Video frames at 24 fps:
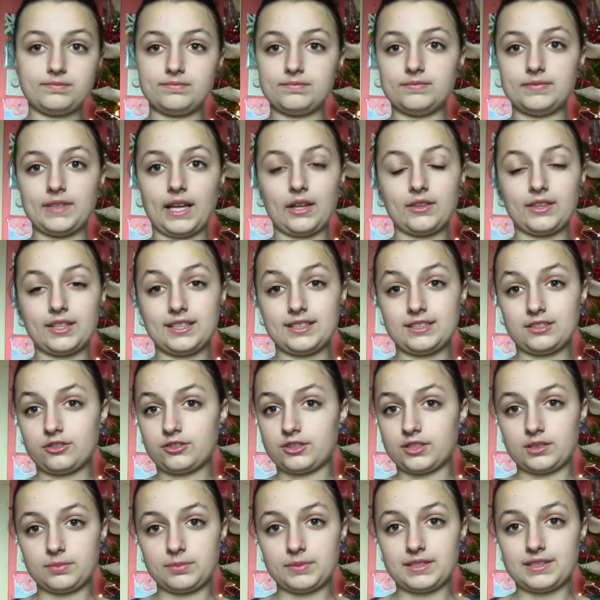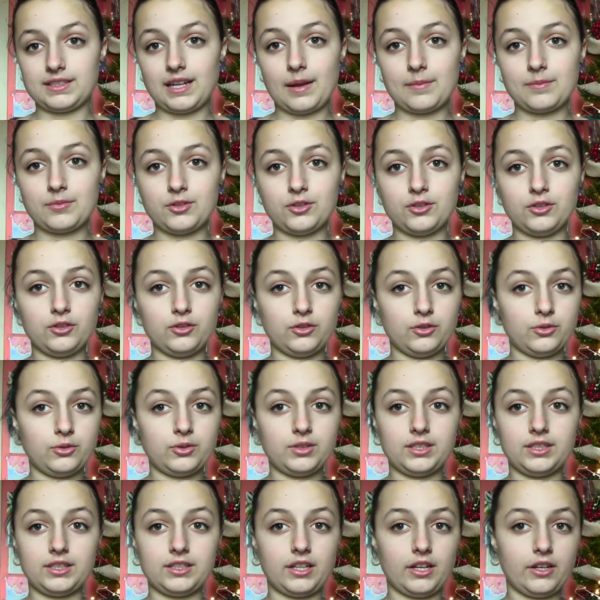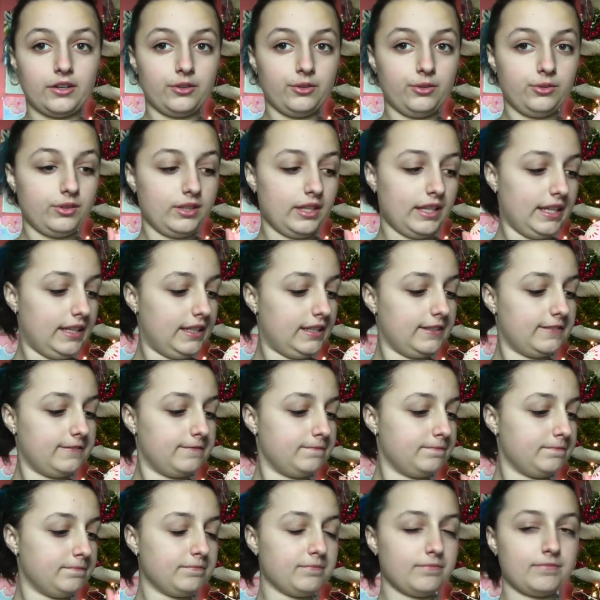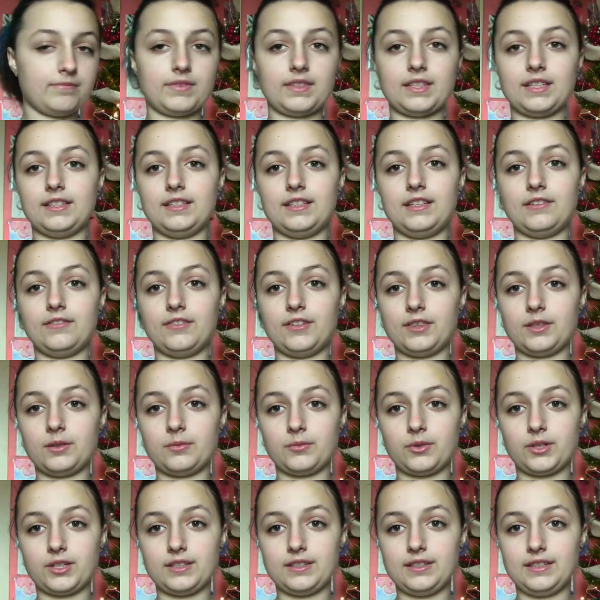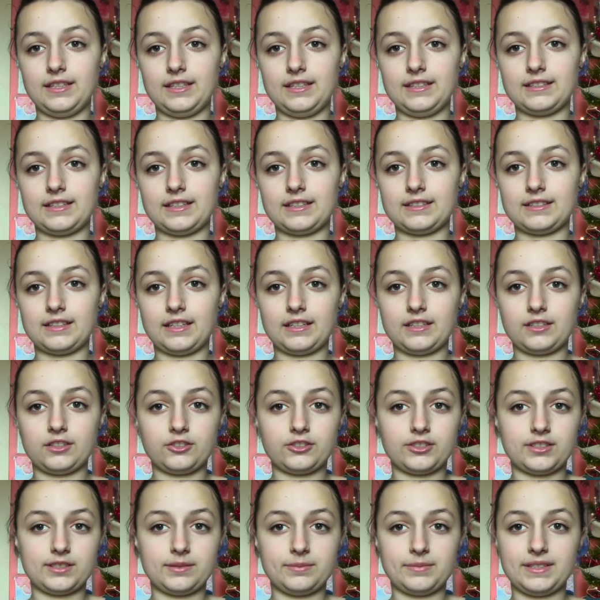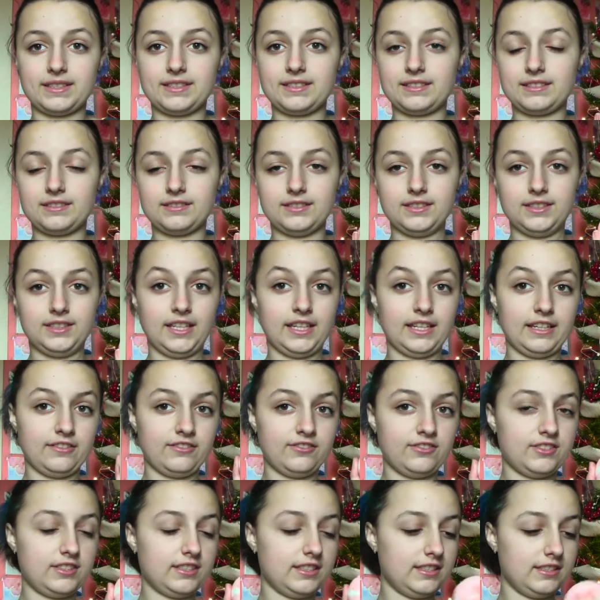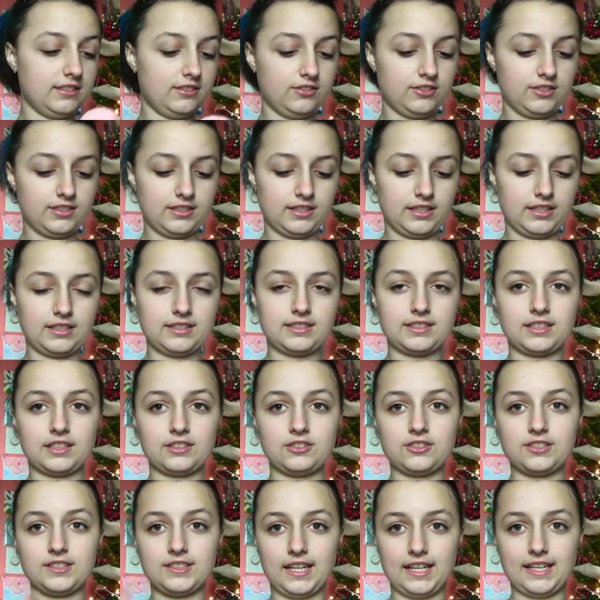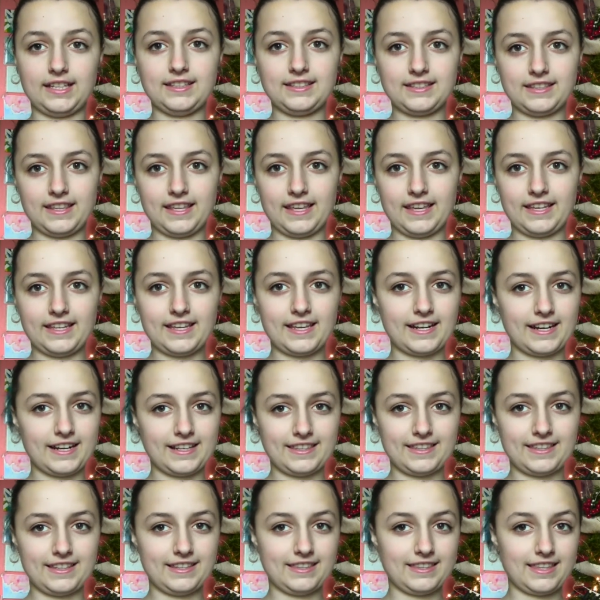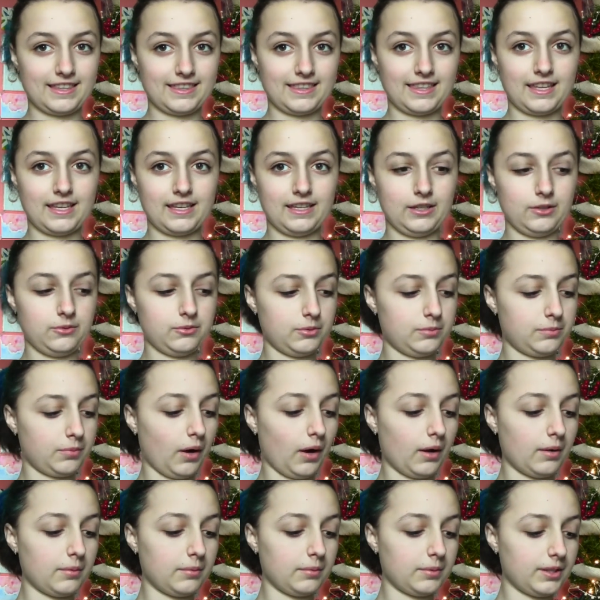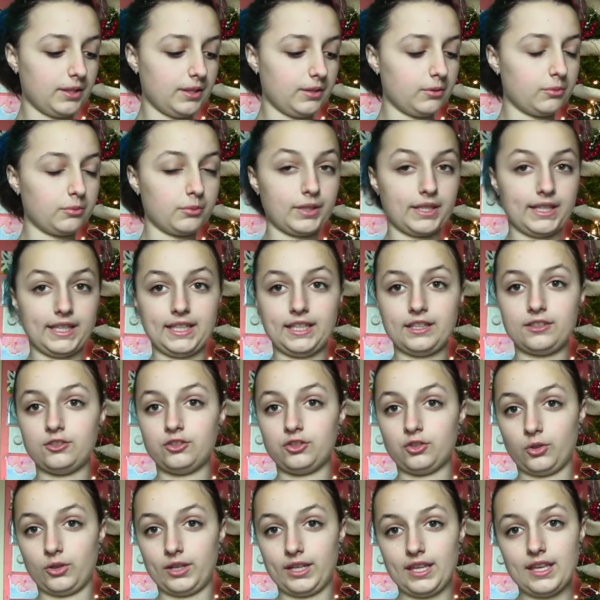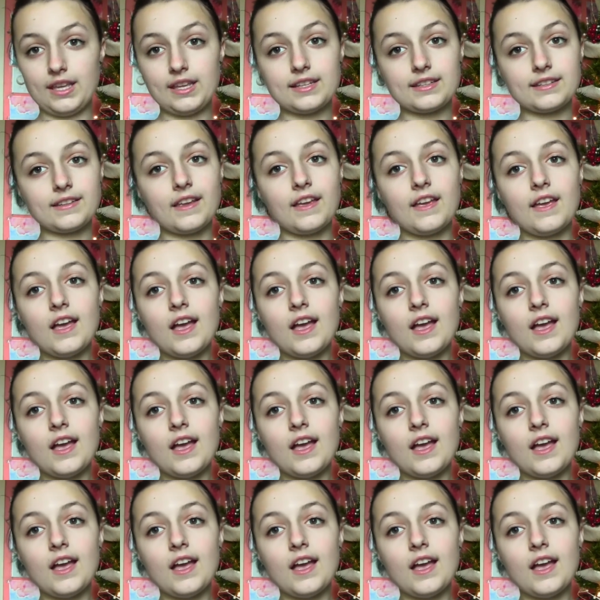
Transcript: now that it's Christmas time too, you know, like giving them one of these as like a Christmas gift is just like such a nice thing, and I think that they would probably really enjoy it.